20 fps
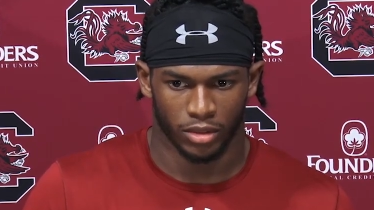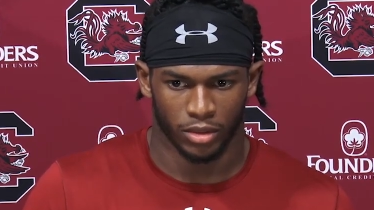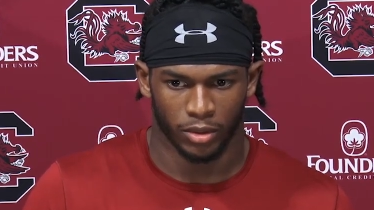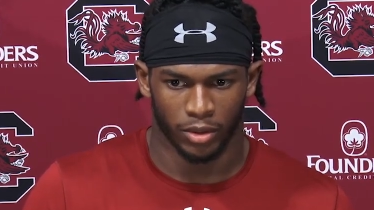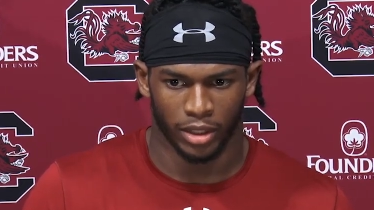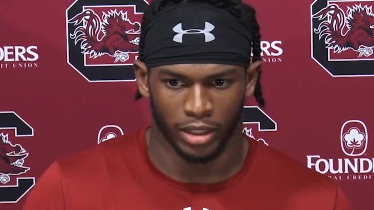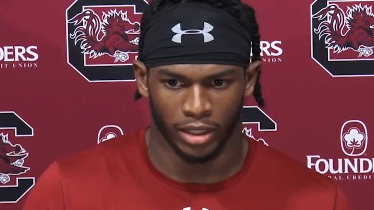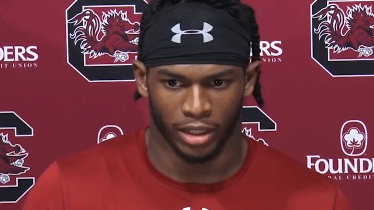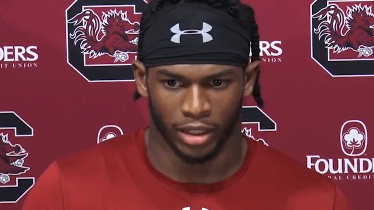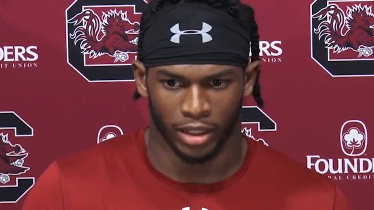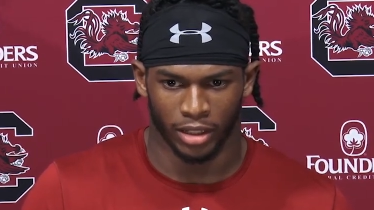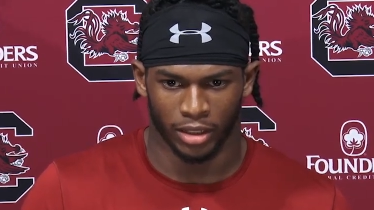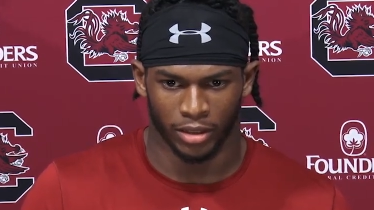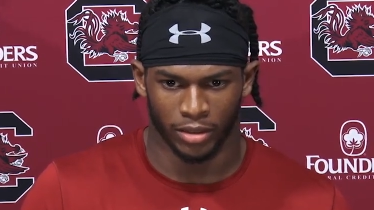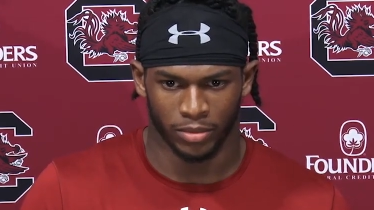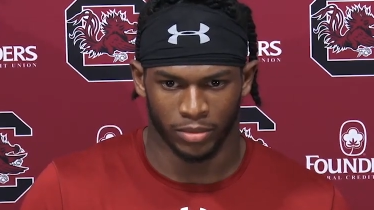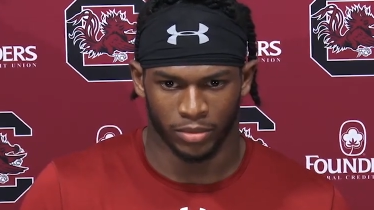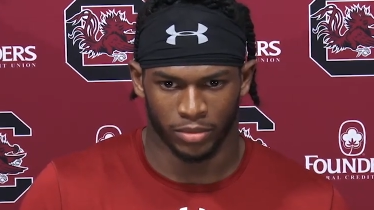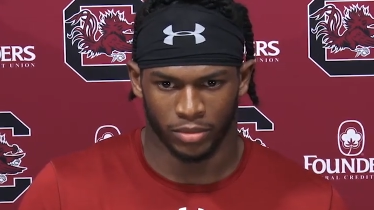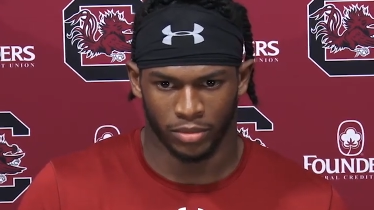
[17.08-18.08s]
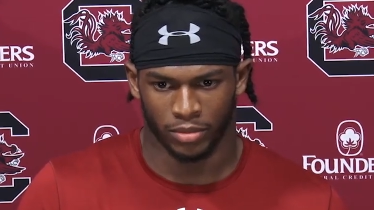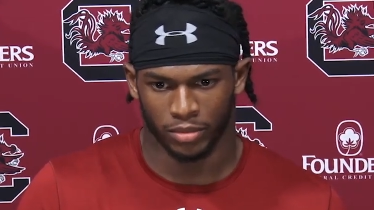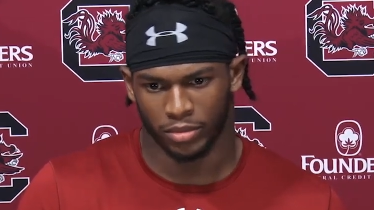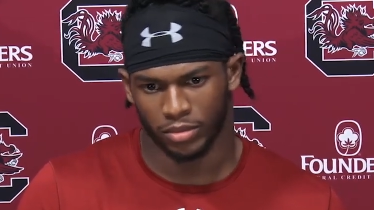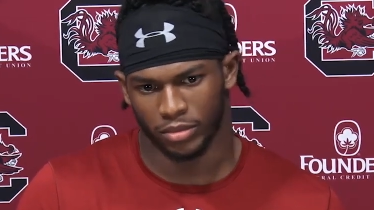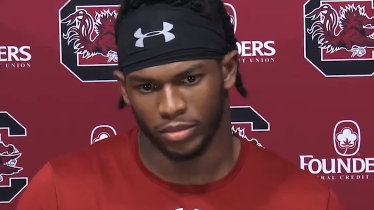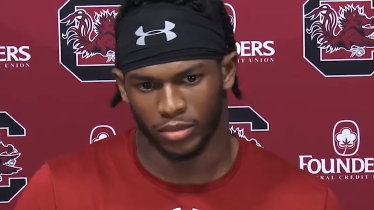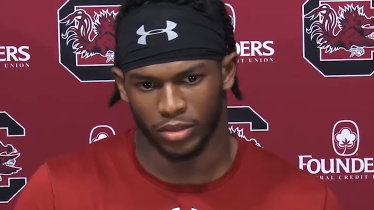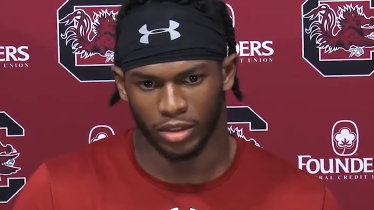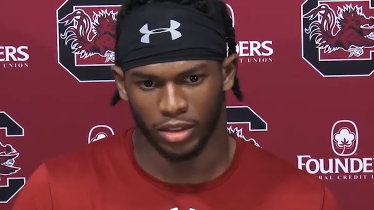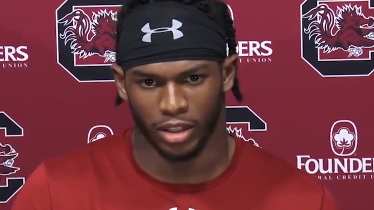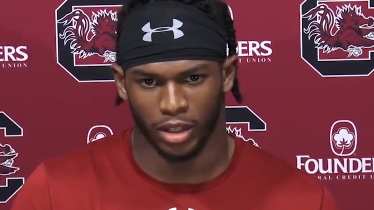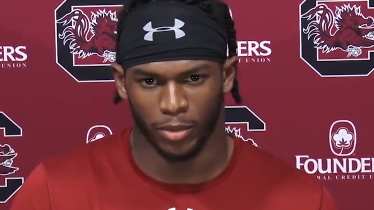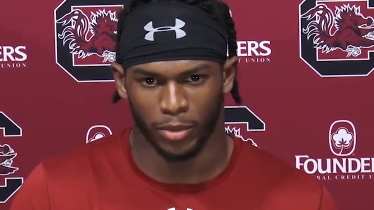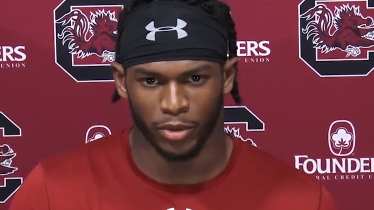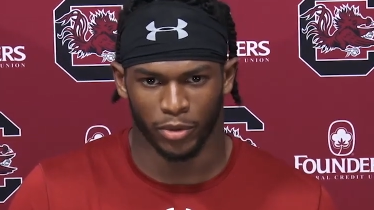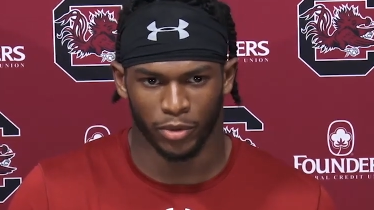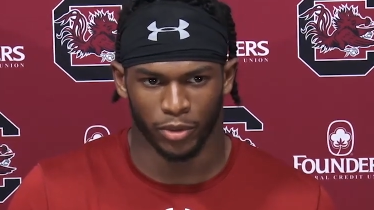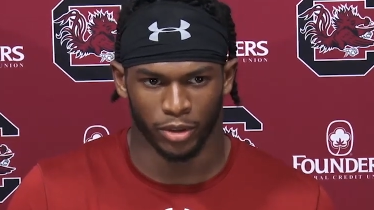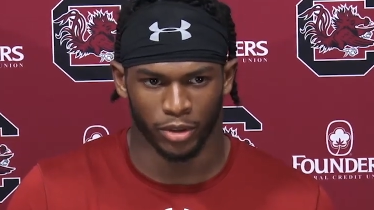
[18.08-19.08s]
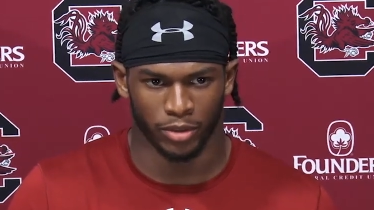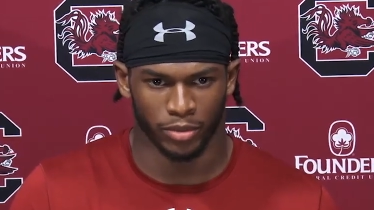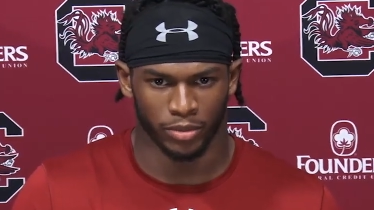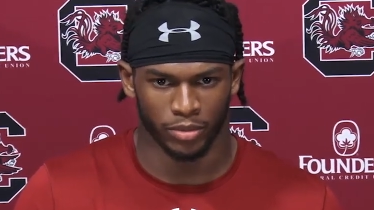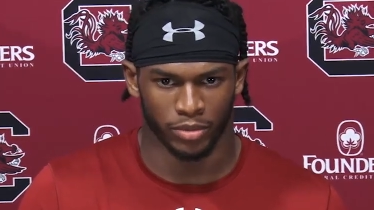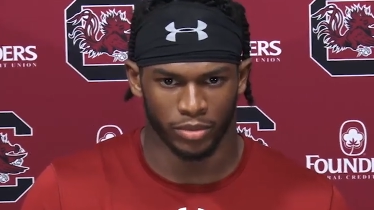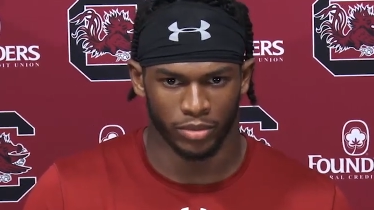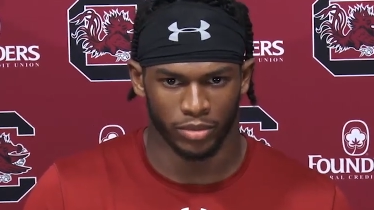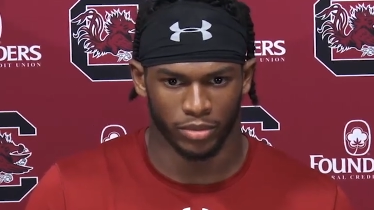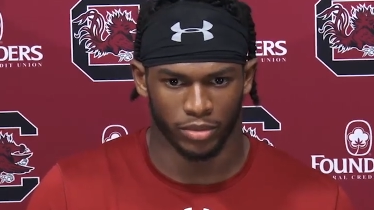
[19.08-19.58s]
Well, um, coming from